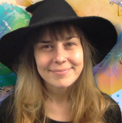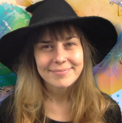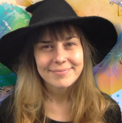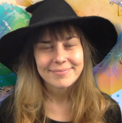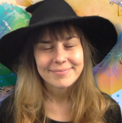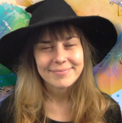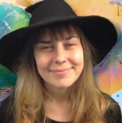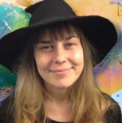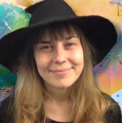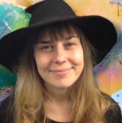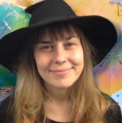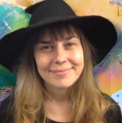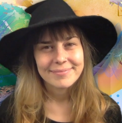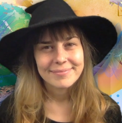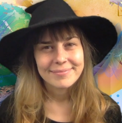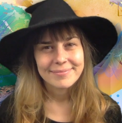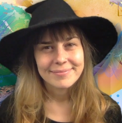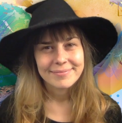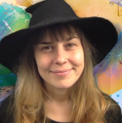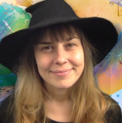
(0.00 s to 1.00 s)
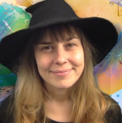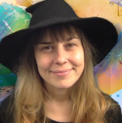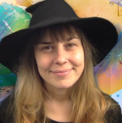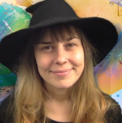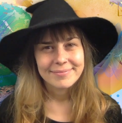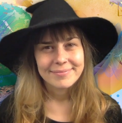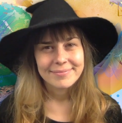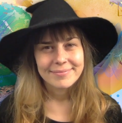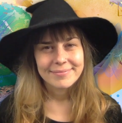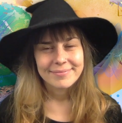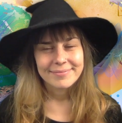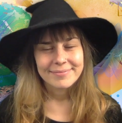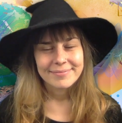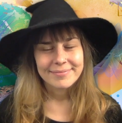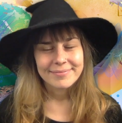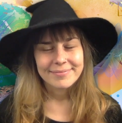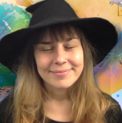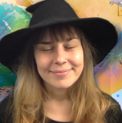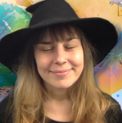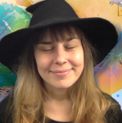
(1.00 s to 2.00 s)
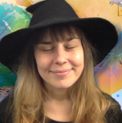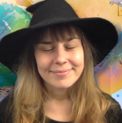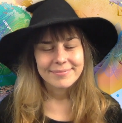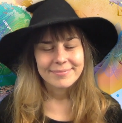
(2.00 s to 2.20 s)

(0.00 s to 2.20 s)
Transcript: Nobody speaks.